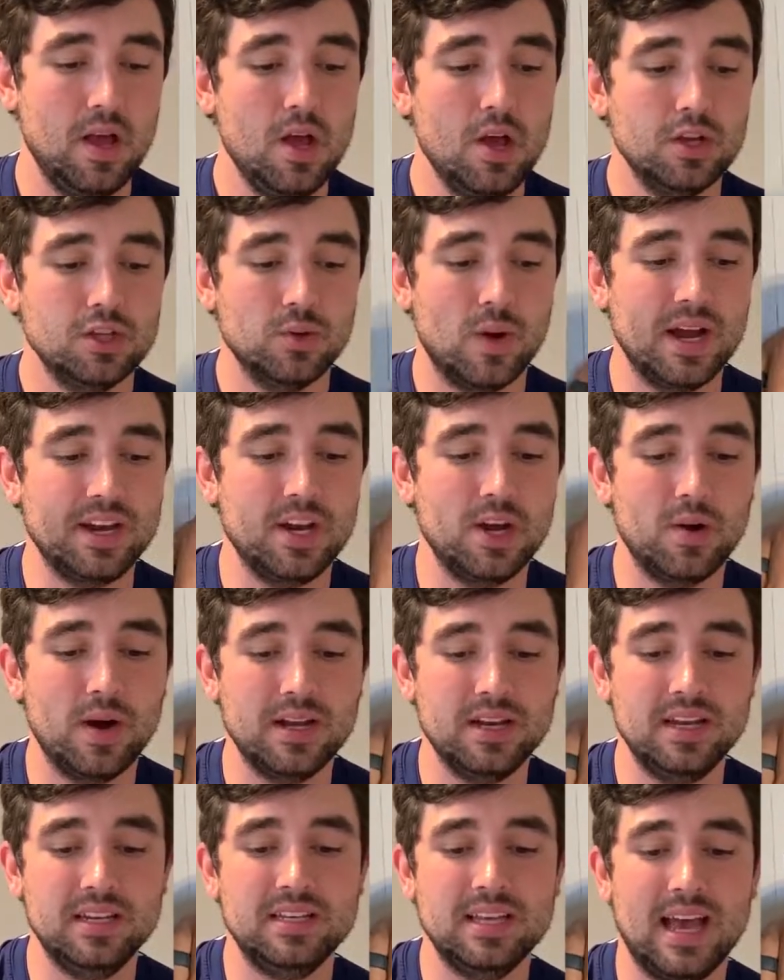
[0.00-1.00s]
So I know I
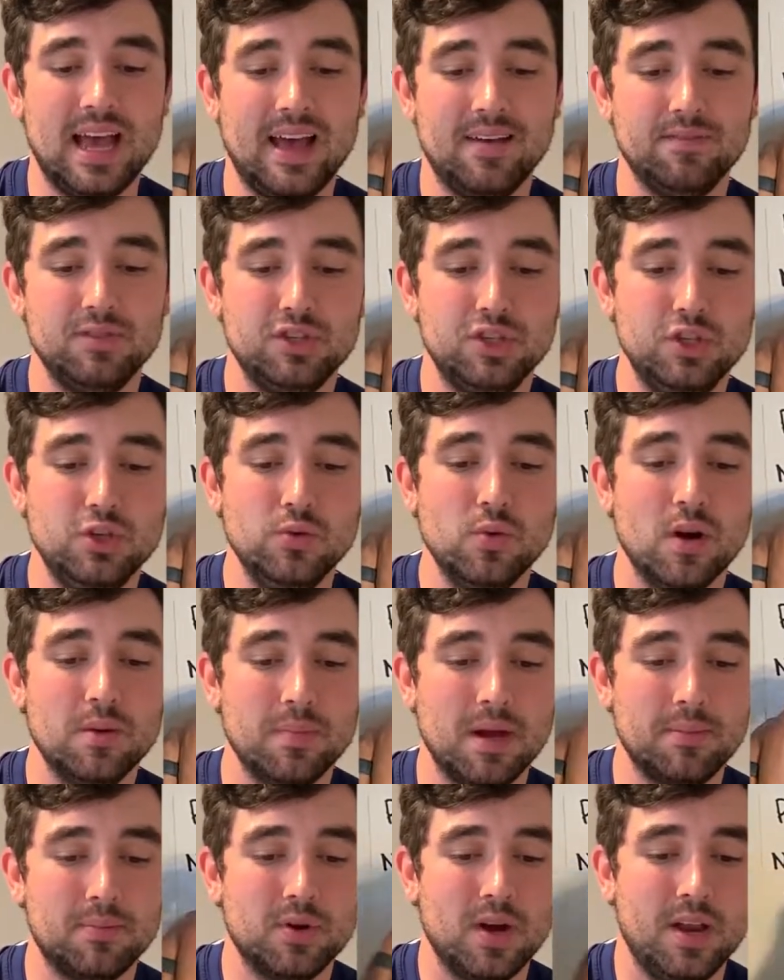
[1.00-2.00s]
need to have 2 on
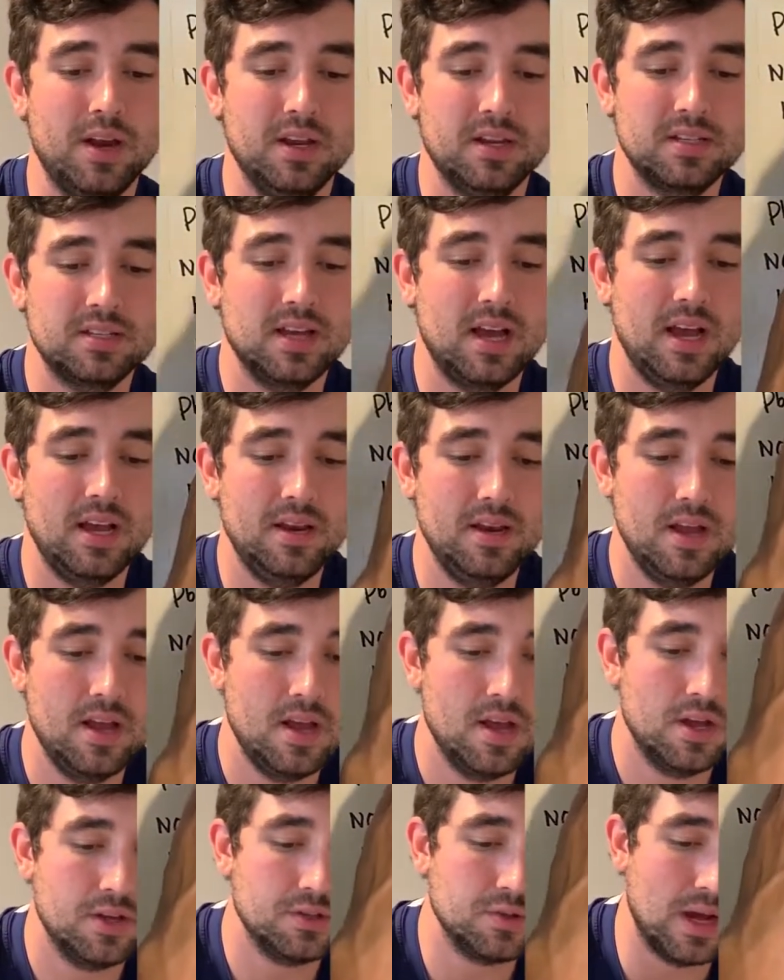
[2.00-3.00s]
my product side,
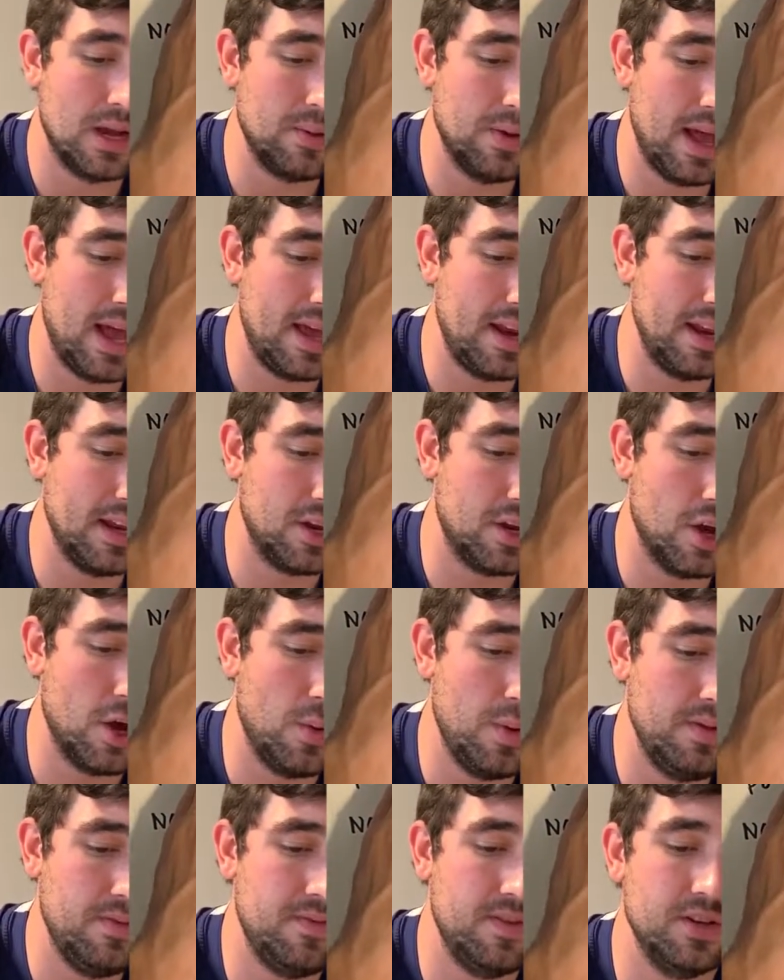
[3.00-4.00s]
so I will add a
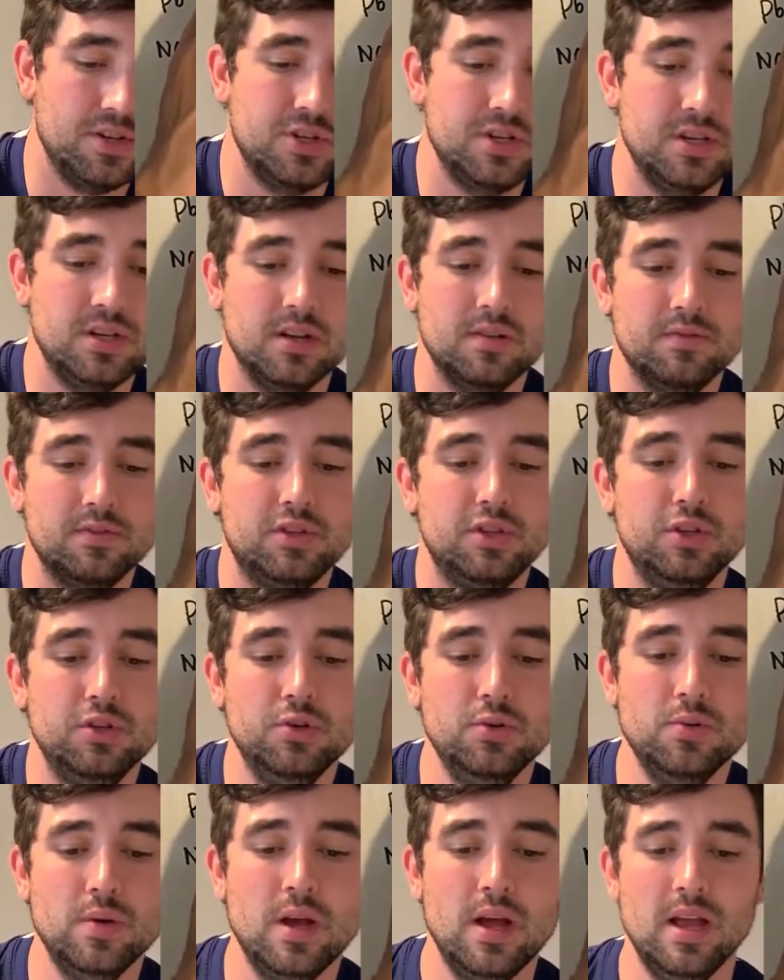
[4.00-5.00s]
coefficient of
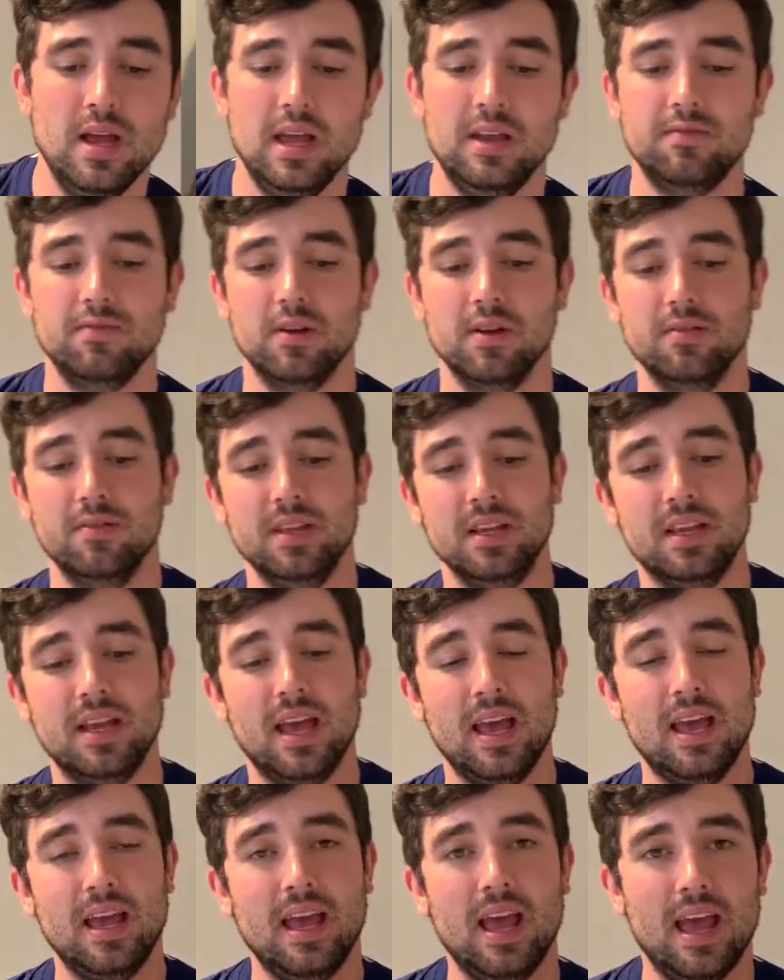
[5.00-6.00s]
2 in front of the
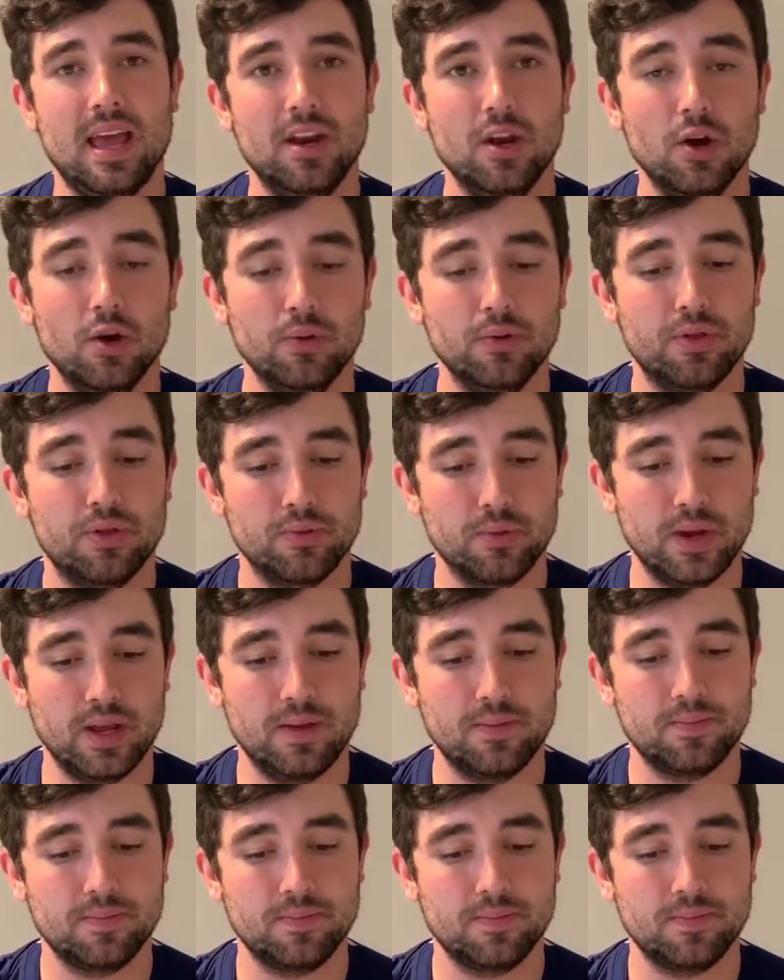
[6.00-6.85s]
KNO3.